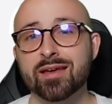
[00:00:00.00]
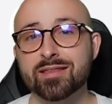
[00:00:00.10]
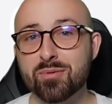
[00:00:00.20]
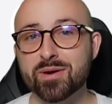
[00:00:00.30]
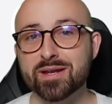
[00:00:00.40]

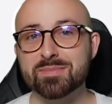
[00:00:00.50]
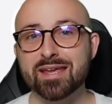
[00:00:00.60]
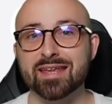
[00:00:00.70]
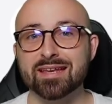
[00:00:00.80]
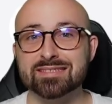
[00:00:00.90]
The point he's
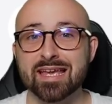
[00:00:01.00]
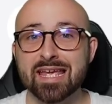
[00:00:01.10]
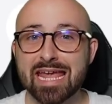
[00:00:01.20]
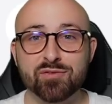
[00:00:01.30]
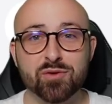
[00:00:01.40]
making is that
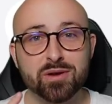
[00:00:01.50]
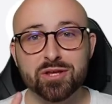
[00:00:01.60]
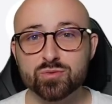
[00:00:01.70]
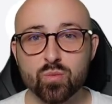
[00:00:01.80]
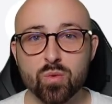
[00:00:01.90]
if you only
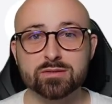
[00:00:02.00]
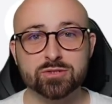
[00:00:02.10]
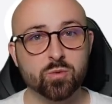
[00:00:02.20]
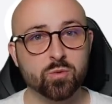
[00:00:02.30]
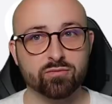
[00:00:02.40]
use one
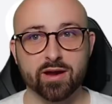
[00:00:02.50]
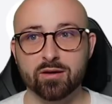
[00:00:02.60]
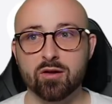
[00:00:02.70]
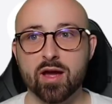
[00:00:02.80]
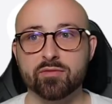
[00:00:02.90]
tool throughout
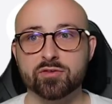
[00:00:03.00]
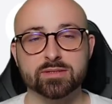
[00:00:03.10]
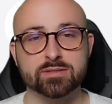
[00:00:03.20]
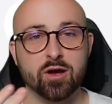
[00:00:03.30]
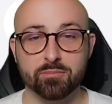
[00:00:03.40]
your life to
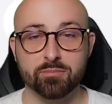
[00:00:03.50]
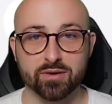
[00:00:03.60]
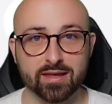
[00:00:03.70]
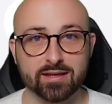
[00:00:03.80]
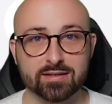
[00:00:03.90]

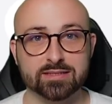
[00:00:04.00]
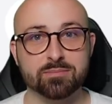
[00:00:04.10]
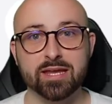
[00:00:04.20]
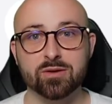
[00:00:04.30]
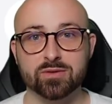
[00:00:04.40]
interpret things and to
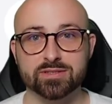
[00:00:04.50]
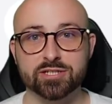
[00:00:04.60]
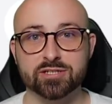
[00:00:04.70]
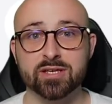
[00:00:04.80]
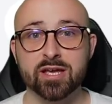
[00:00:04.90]
make your
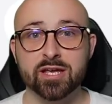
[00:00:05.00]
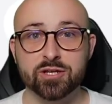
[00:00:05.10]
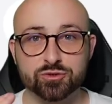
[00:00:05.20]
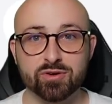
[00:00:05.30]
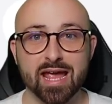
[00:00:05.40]
decisions,
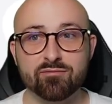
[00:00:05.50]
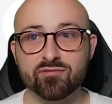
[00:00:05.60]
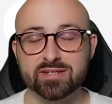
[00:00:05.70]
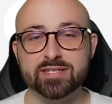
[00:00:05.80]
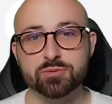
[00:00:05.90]
you'll treat
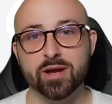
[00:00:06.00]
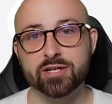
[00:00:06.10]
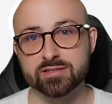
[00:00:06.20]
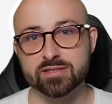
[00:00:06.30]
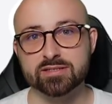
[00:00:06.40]
every
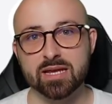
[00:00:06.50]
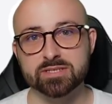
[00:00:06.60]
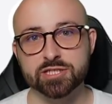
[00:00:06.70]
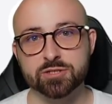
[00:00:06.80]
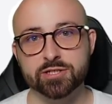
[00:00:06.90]
situation as the same
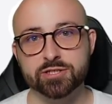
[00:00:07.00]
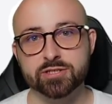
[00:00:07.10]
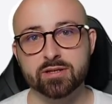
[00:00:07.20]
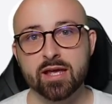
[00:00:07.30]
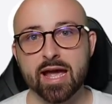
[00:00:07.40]
situation,